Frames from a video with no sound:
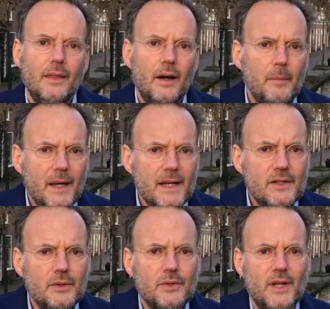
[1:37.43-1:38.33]
There are many
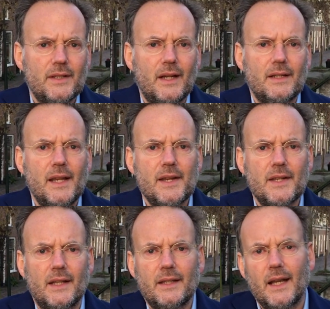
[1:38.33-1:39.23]
tools and techniques
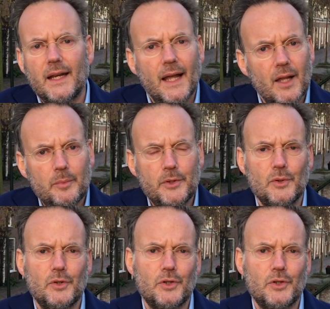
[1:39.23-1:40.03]
that can help you